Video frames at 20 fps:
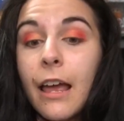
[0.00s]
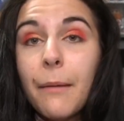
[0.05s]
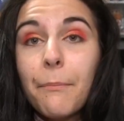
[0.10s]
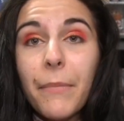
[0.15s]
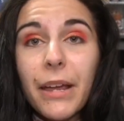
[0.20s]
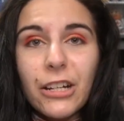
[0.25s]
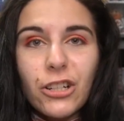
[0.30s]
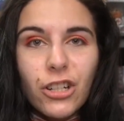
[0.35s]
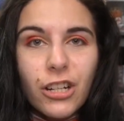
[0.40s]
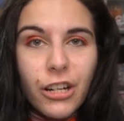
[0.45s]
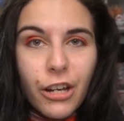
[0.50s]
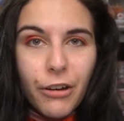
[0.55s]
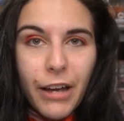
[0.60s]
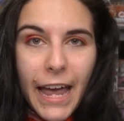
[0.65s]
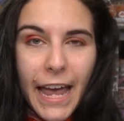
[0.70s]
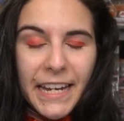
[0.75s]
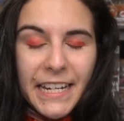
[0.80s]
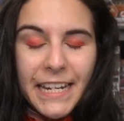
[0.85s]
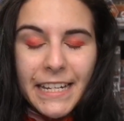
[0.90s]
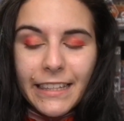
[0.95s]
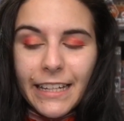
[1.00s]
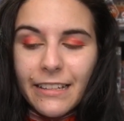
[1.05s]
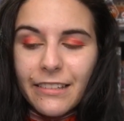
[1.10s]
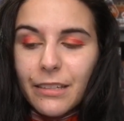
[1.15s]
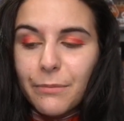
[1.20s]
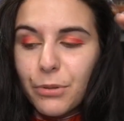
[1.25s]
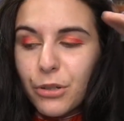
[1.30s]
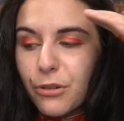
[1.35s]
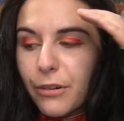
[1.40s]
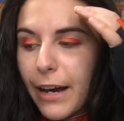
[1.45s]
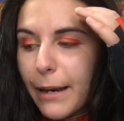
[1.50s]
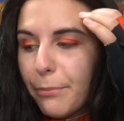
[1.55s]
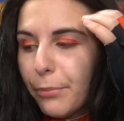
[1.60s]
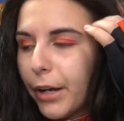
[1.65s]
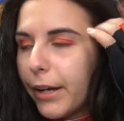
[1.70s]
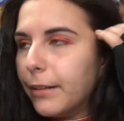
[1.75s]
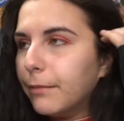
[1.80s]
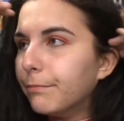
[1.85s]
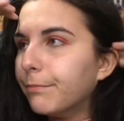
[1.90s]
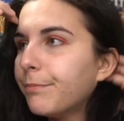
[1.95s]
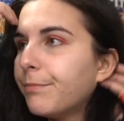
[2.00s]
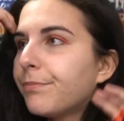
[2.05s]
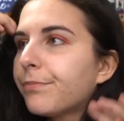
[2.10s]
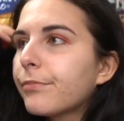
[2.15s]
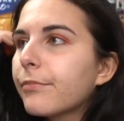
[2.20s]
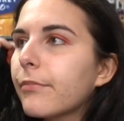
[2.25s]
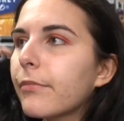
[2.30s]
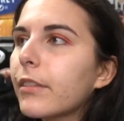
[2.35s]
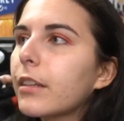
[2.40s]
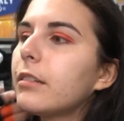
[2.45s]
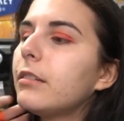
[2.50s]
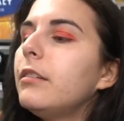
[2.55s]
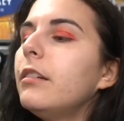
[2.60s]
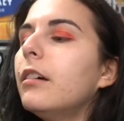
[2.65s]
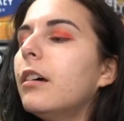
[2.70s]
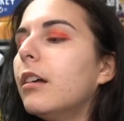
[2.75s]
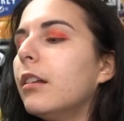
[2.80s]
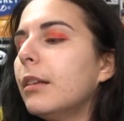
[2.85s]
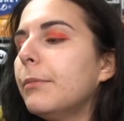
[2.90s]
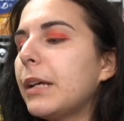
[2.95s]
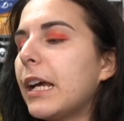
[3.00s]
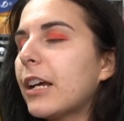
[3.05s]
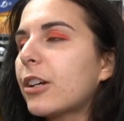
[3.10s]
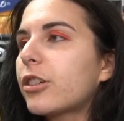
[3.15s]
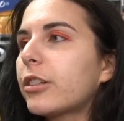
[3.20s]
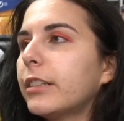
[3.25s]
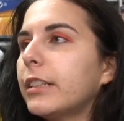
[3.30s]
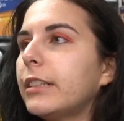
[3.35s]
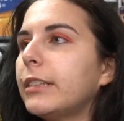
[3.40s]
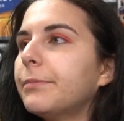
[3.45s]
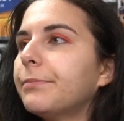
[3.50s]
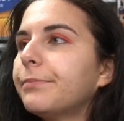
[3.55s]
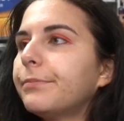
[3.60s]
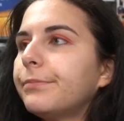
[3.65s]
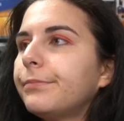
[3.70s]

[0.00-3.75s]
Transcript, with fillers: Make sure you go ahead and hit that subscribe button. You know, let me actually